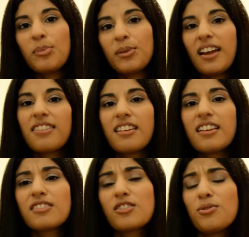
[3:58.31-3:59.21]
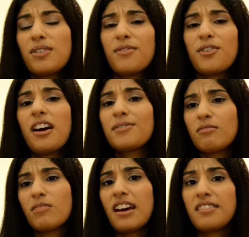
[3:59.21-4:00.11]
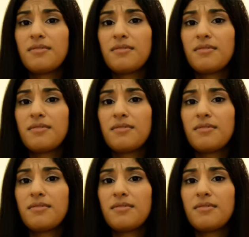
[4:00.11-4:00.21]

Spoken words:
But I think it's good if you have some kind